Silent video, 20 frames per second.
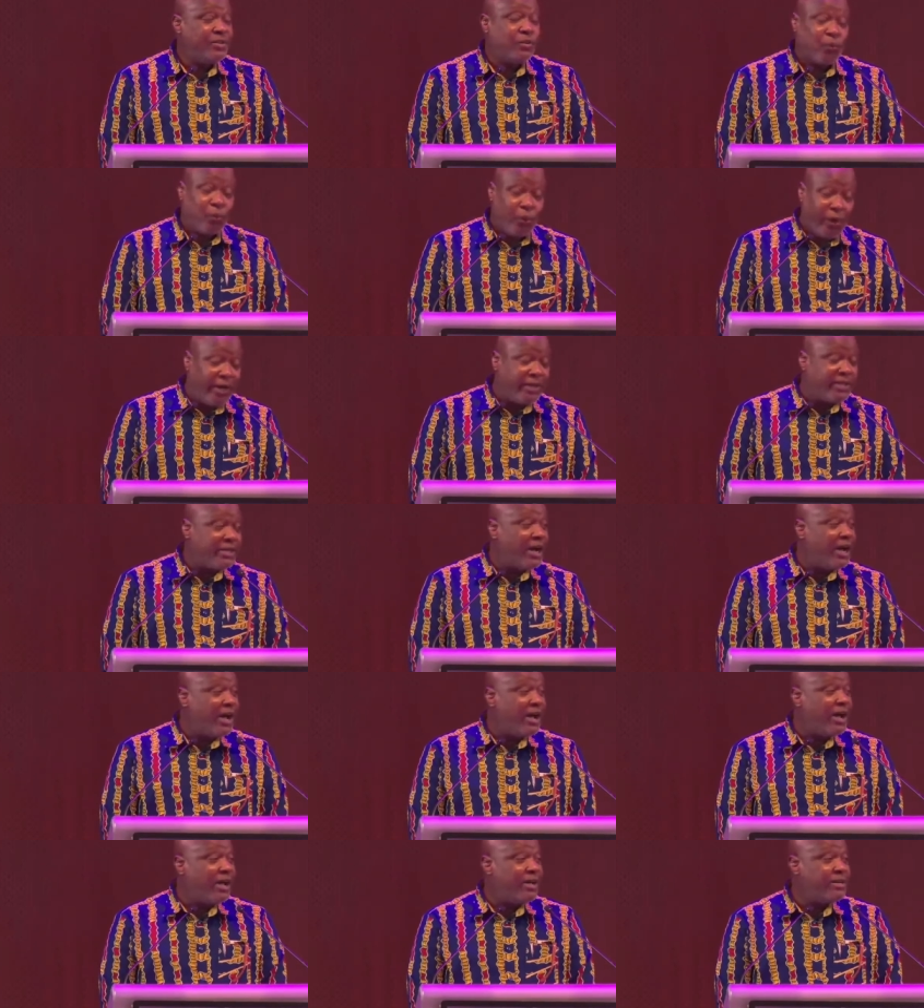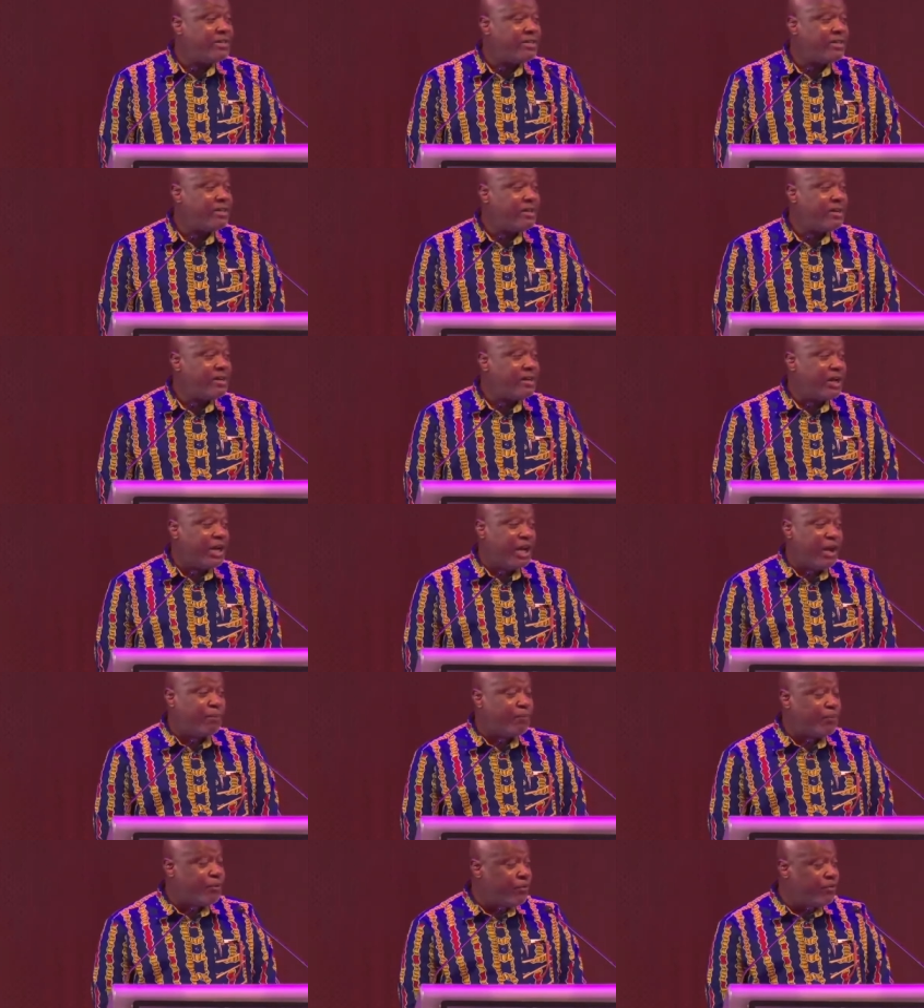worked hard,
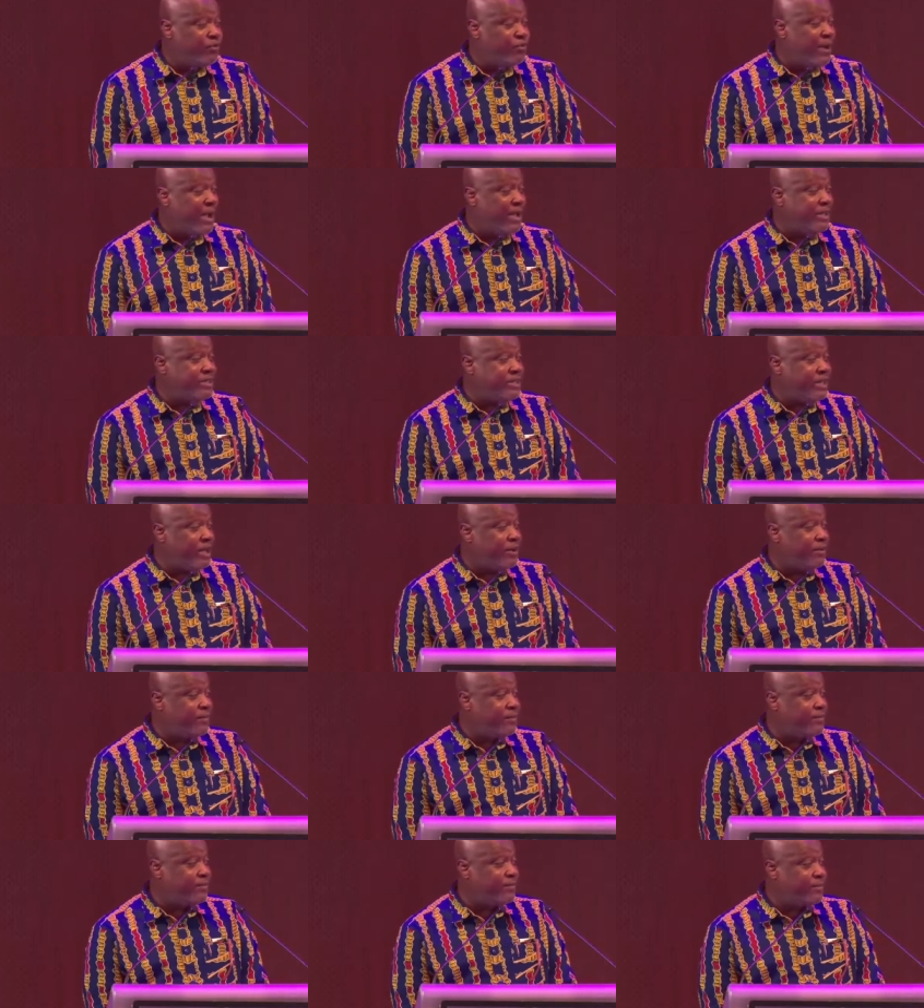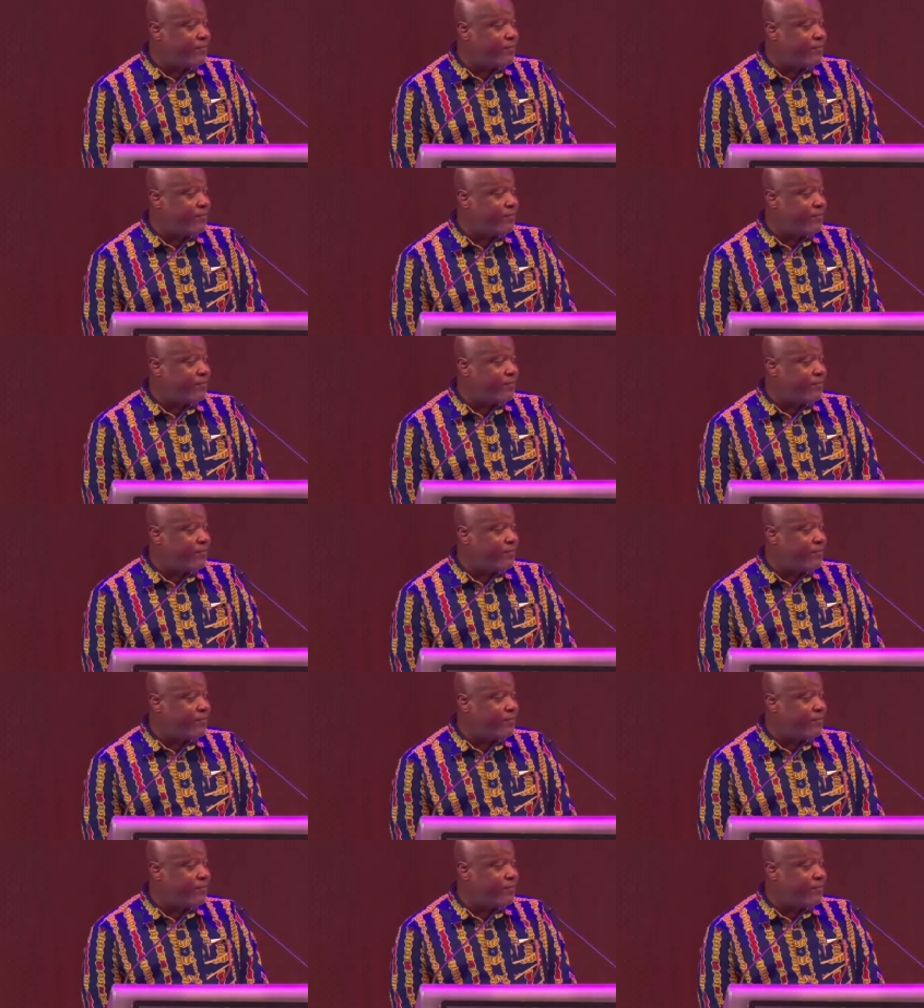improved myself,